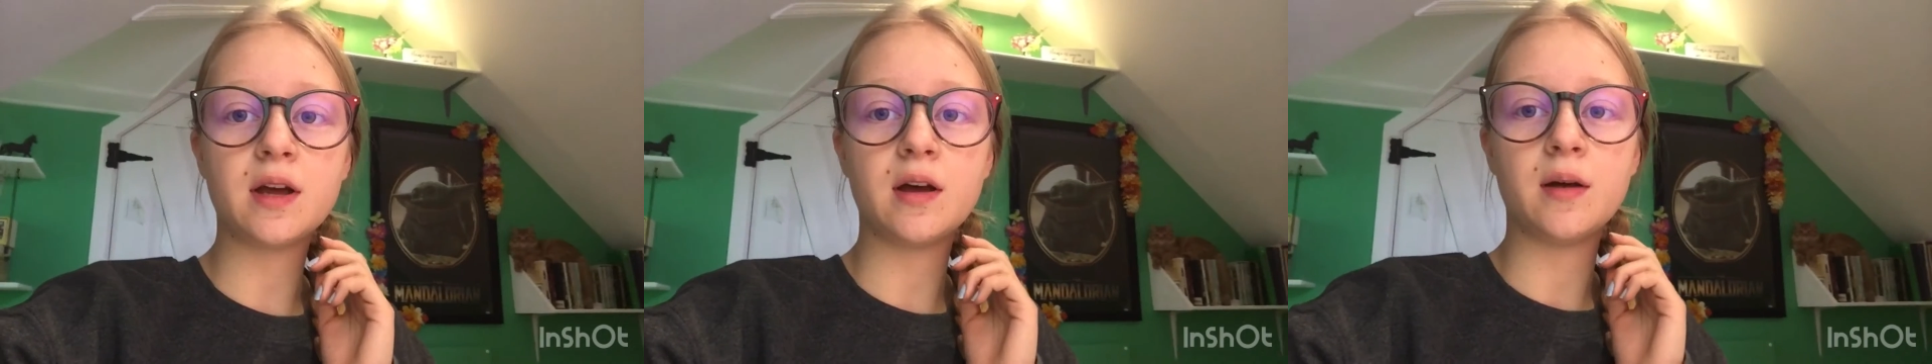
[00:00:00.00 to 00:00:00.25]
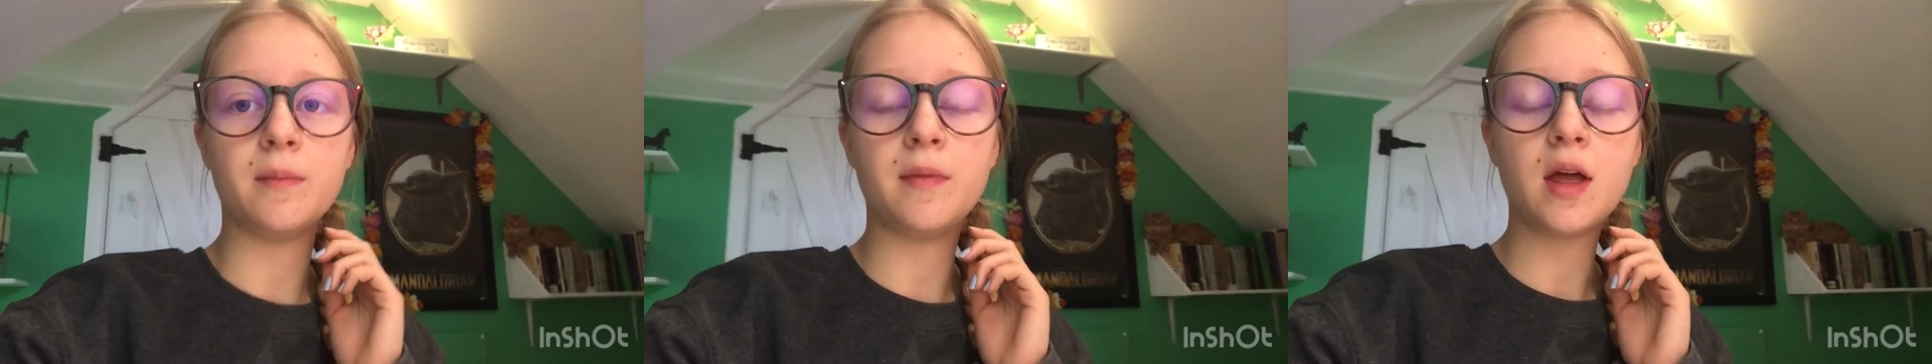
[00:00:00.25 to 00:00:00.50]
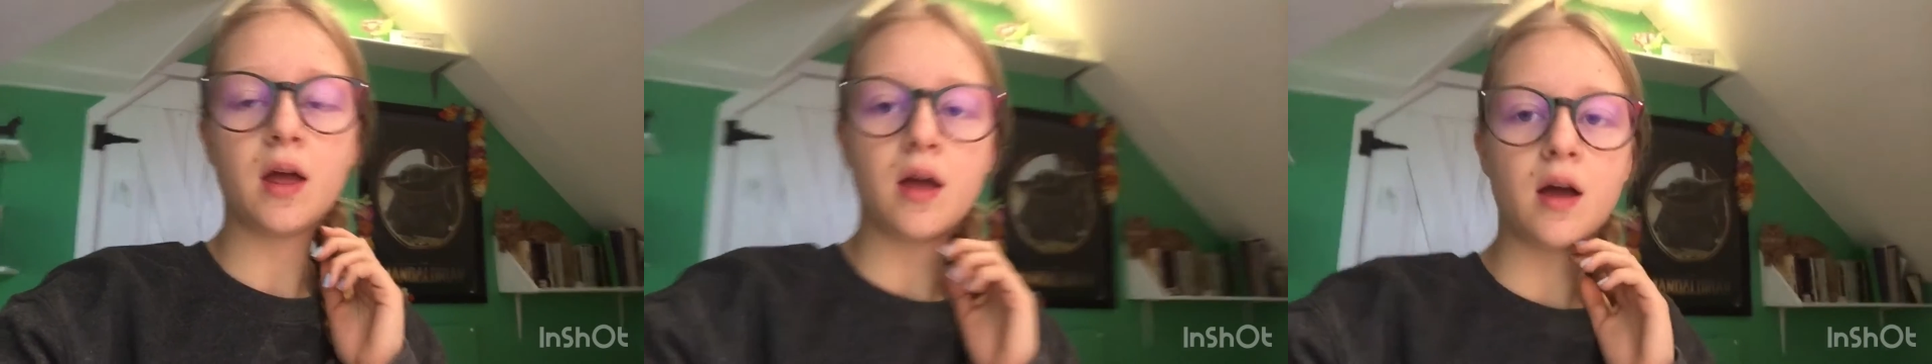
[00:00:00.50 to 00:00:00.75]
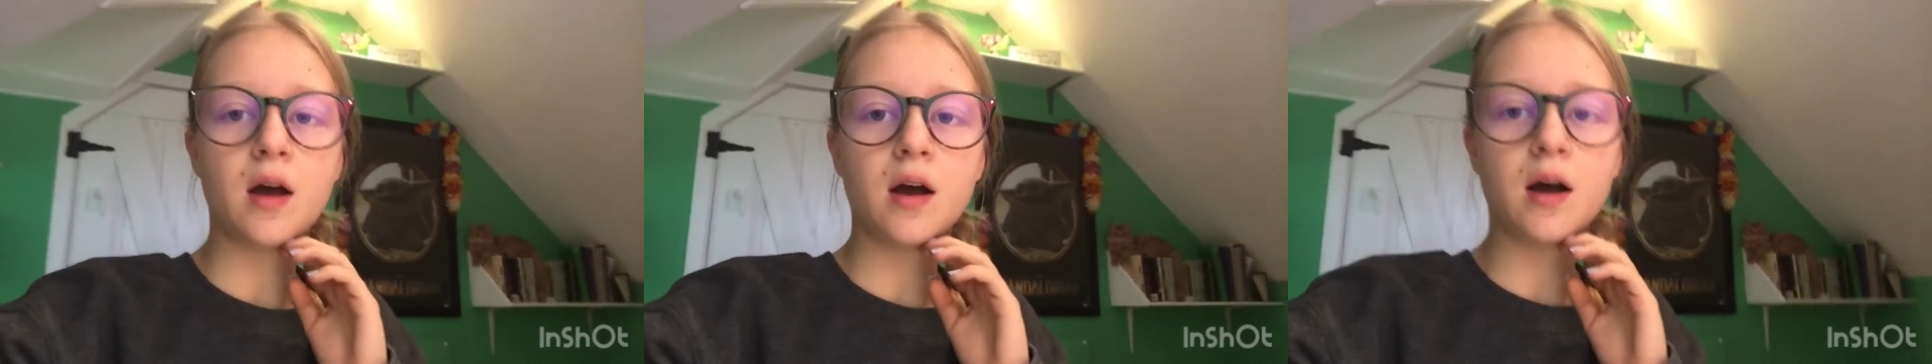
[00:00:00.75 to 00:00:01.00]
Um,
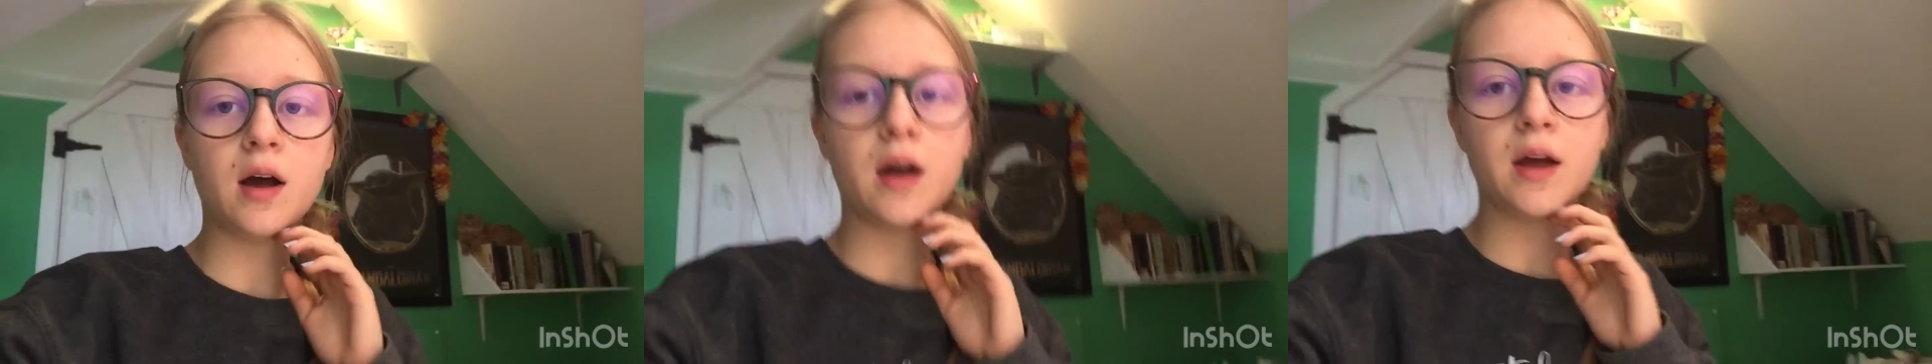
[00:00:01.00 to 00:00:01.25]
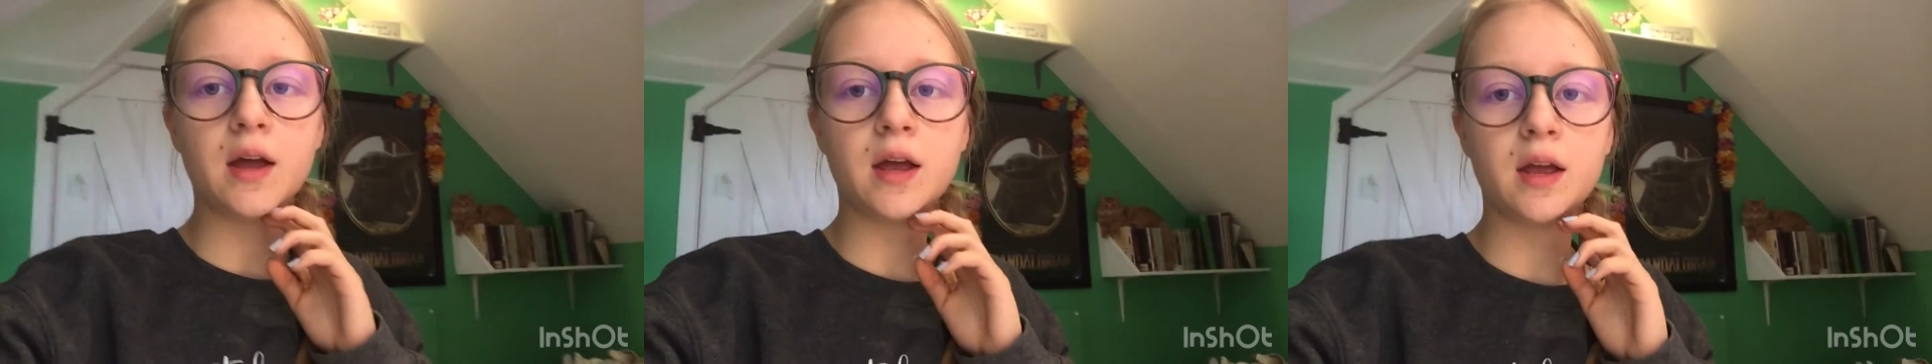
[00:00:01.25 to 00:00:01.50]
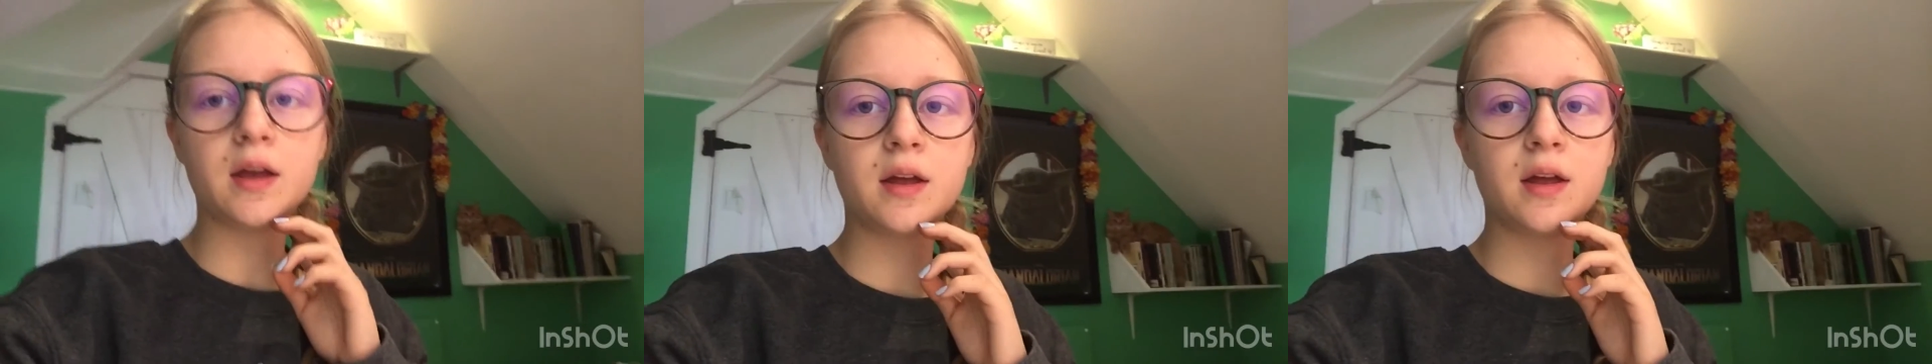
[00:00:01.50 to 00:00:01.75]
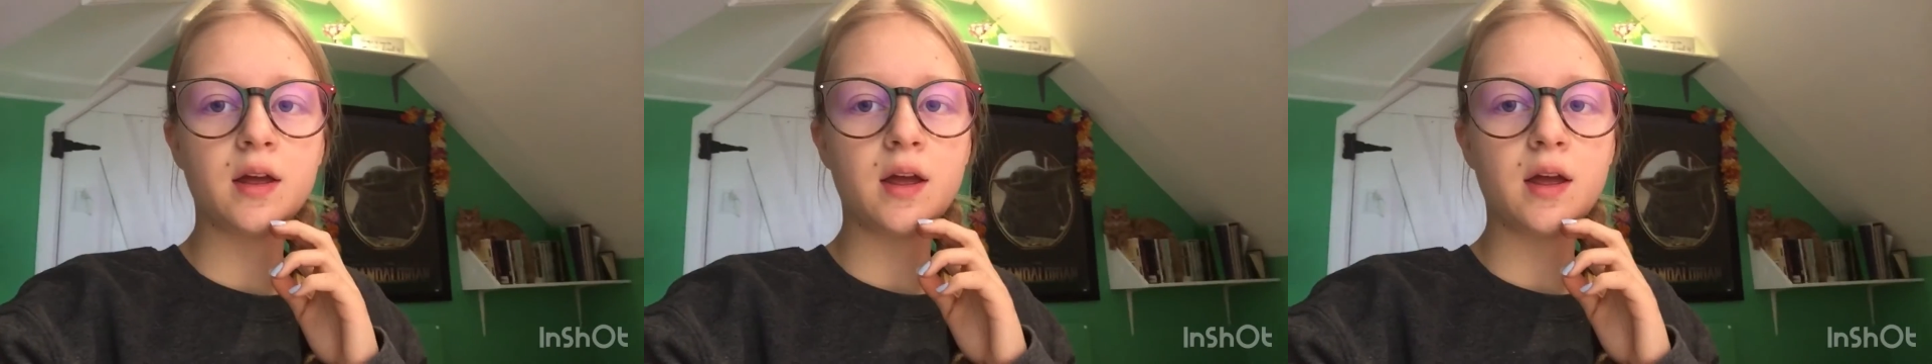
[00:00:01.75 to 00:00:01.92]
I